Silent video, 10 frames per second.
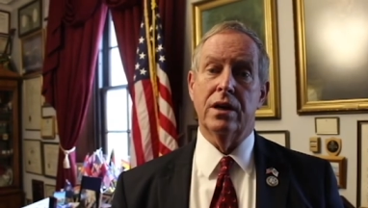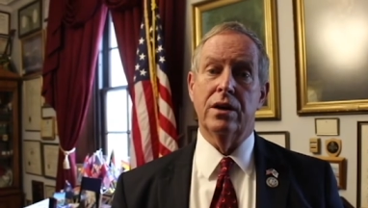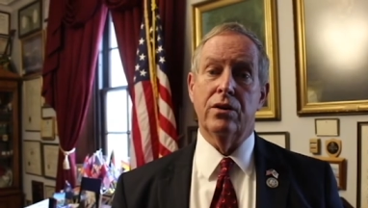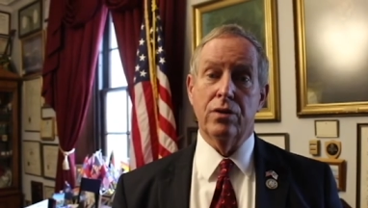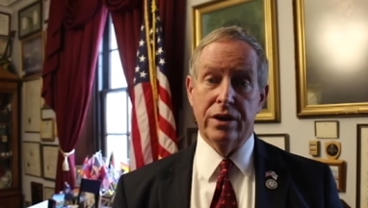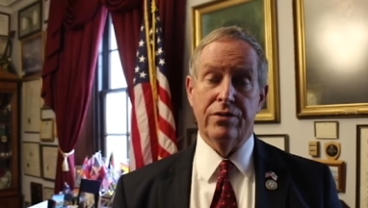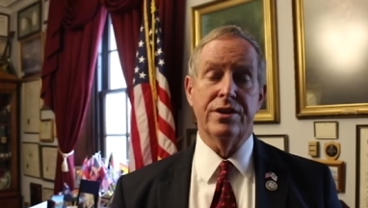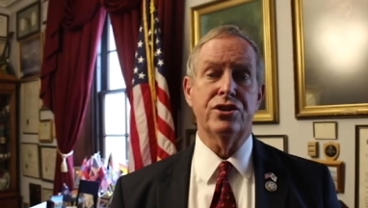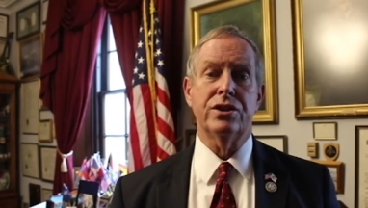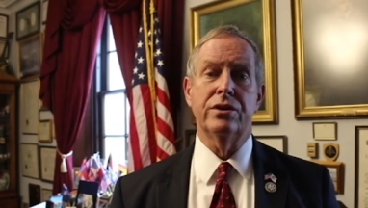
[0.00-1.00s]
Uh, earlier
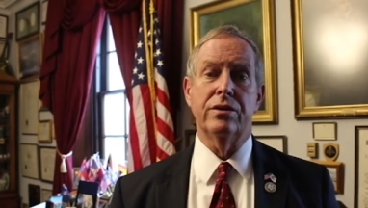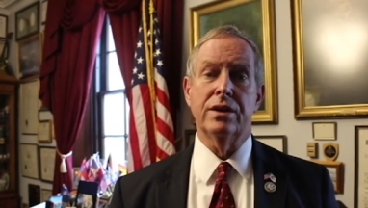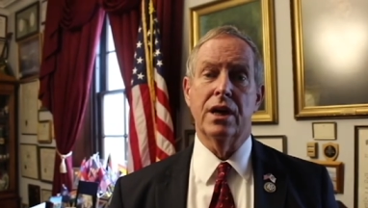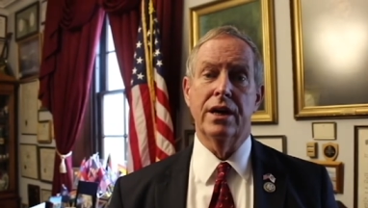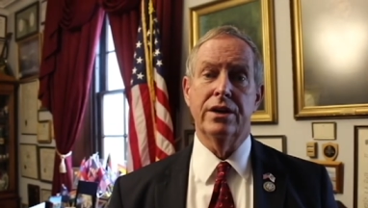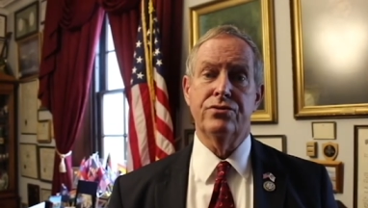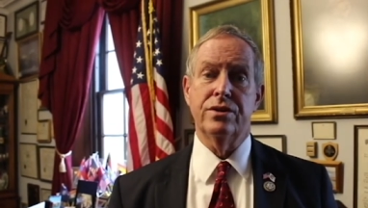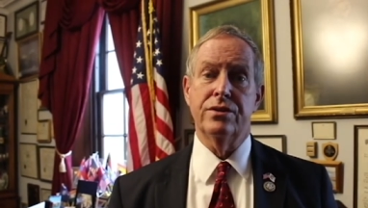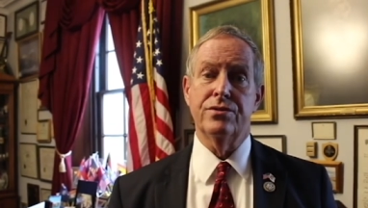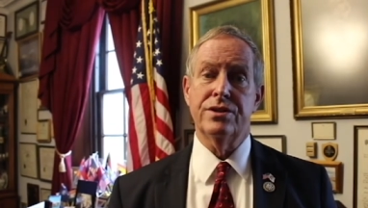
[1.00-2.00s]
this year, I
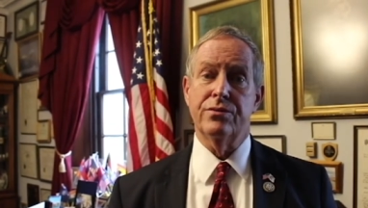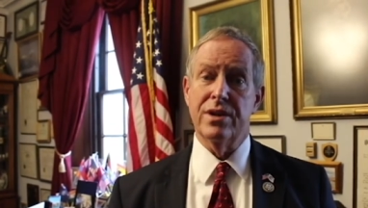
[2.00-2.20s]
introduced